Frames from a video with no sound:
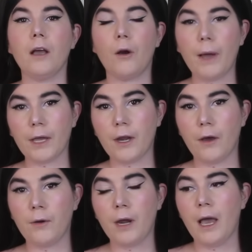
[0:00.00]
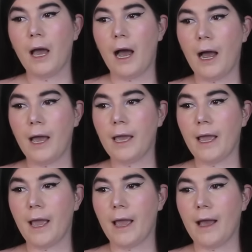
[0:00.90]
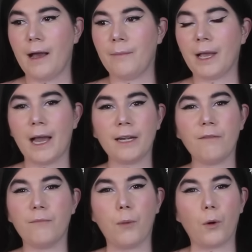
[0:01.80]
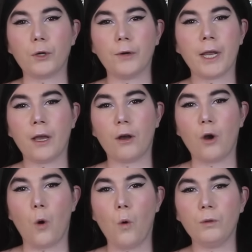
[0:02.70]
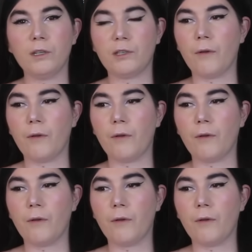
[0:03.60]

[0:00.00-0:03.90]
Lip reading: Quick note, I am kind of bordering a cold,